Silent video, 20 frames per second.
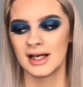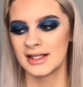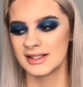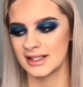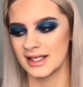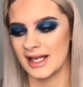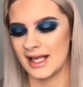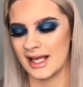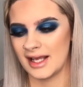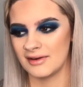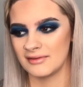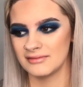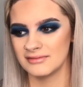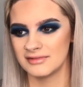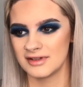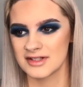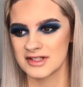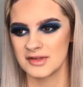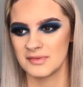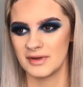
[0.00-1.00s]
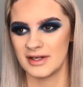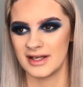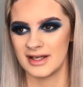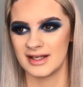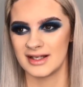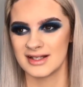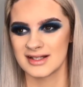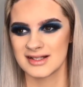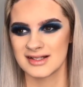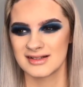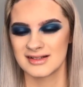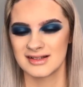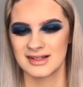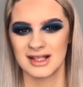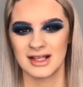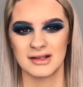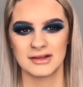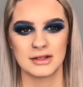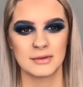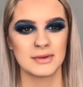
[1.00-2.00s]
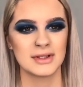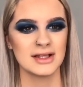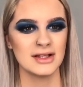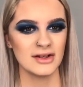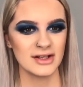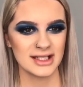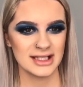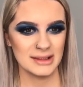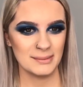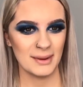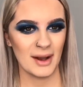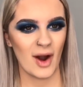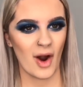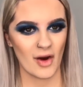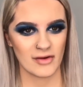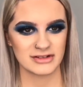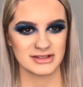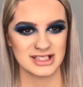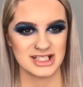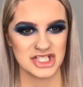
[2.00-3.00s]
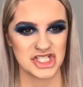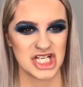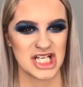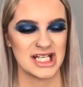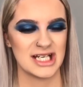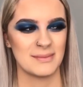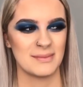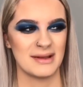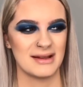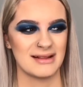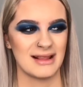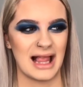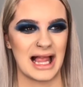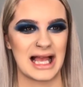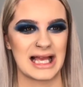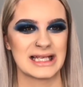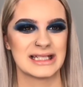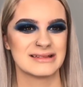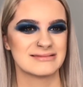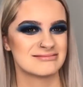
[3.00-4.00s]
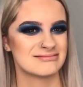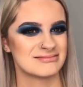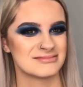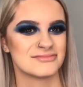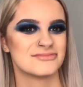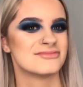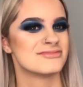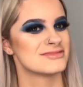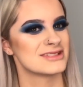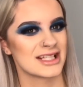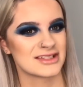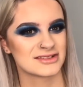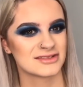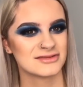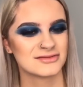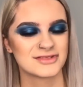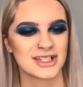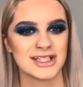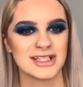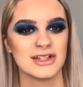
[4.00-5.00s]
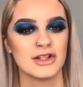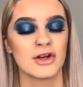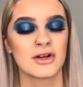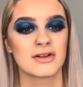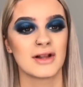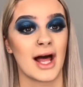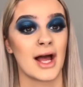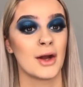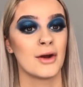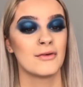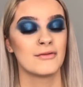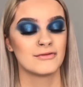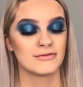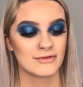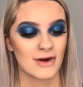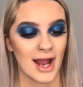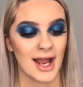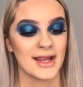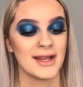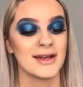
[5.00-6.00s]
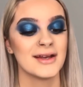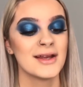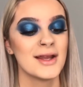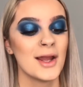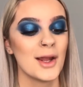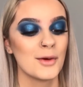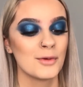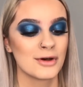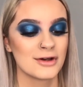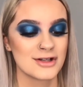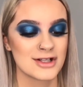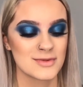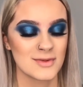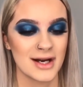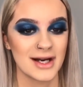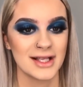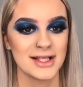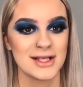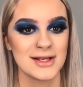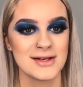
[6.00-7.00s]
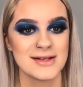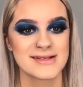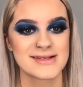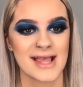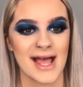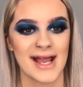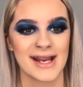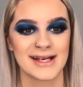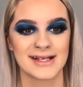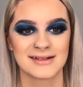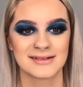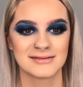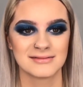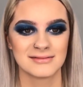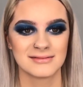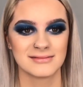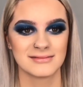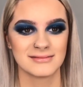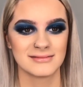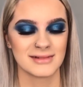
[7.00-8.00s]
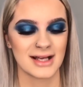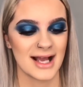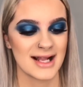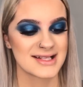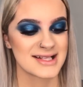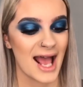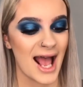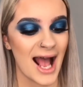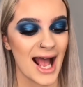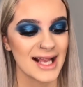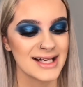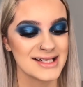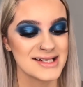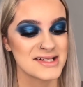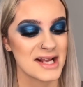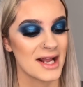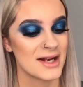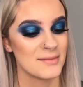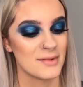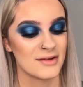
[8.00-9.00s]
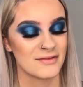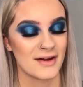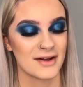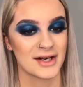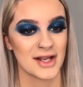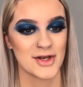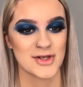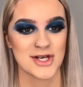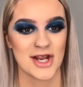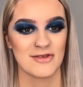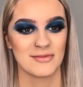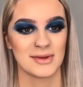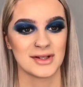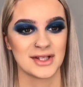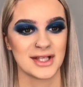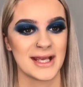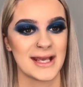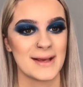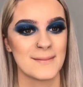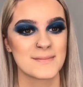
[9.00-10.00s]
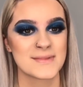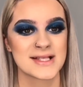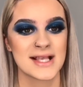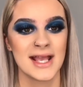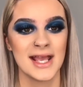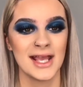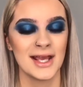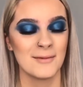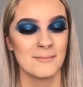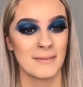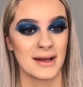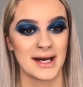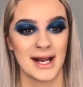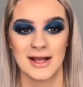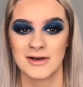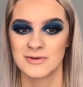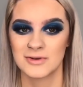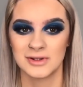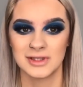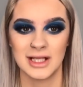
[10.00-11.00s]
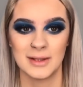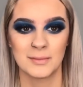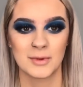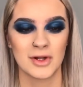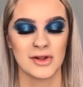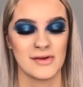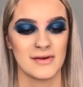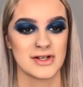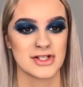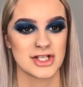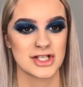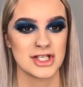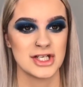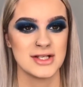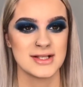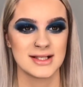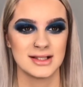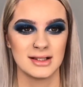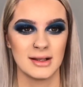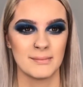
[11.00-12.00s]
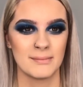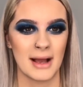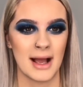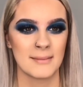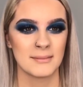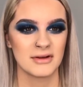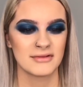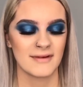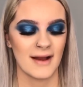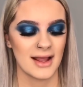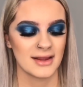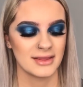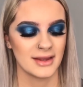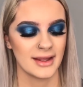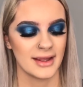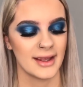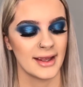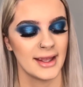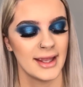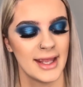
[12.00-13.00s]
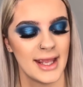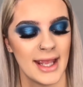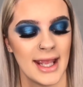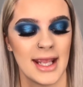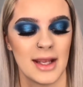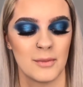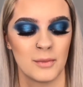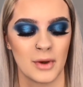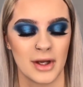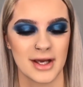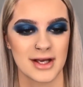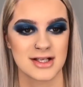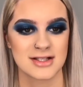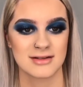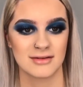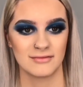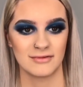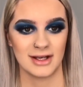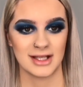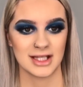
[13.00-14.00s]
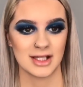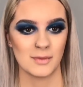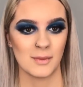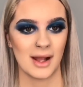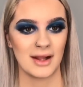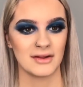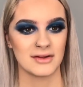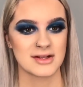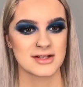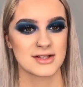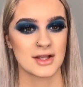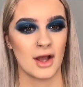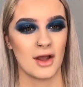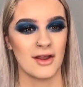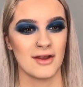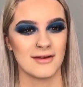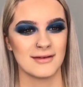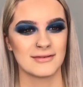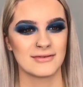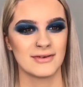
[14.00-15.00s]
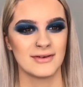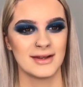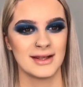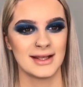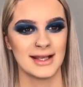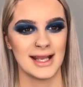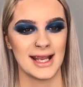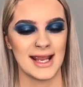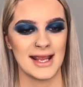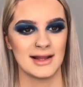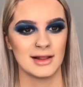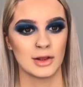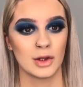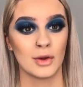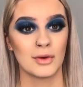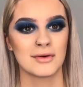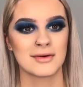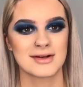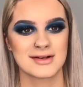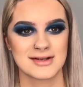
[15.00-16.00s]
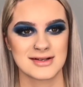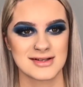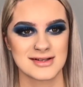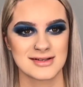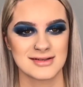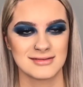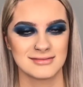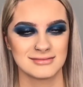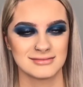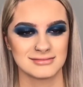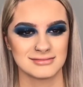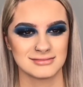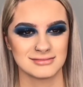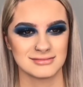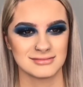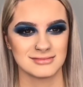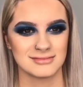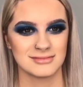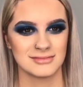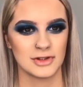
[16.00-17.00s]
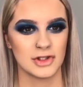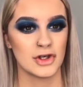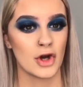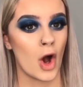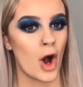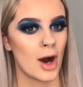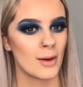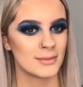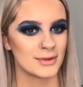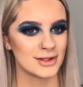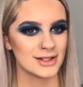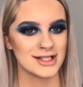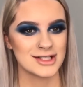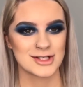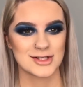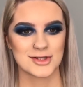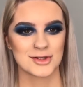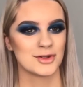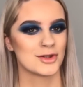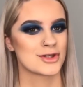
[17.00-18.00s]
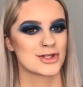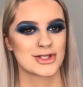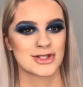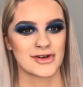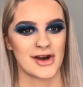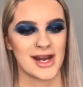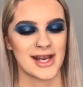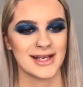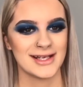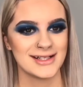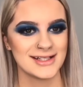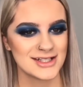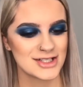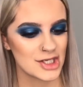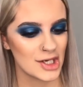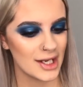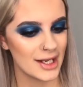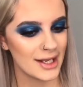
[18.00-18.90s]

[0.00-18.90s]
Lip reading: I don't know, what's the word? They were looking a bit orangey and a bit like, that doesn't really look like right. Whereas when I use like a tiny bit of foundation over my lips, my natural lip colour, and just use a lip balm, I find that it works really well, and sort of it looks normal, it doesn't look strange.